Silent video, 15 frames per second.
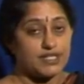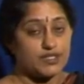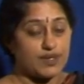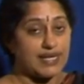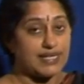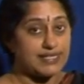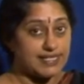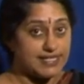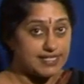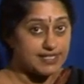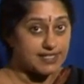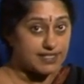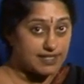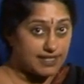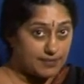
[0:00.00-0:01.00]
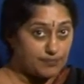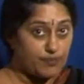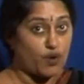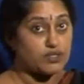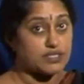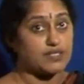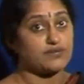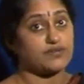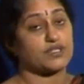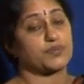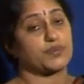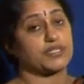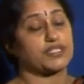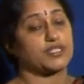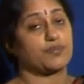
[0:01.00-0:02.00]
So hence it is important for
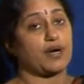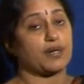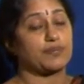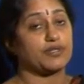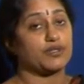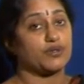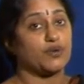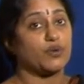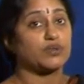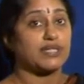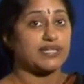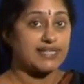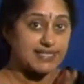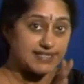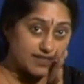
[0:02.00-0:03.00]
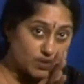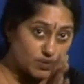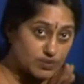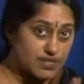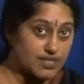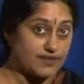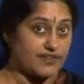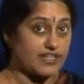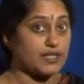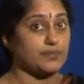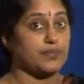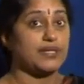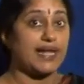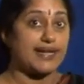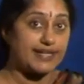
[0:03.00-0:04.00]
the purchase department to know that yes the goods are
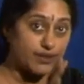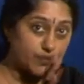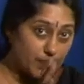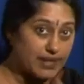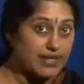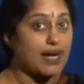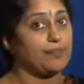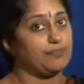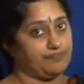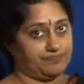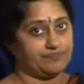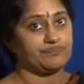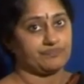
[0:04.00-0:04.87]
available and it will come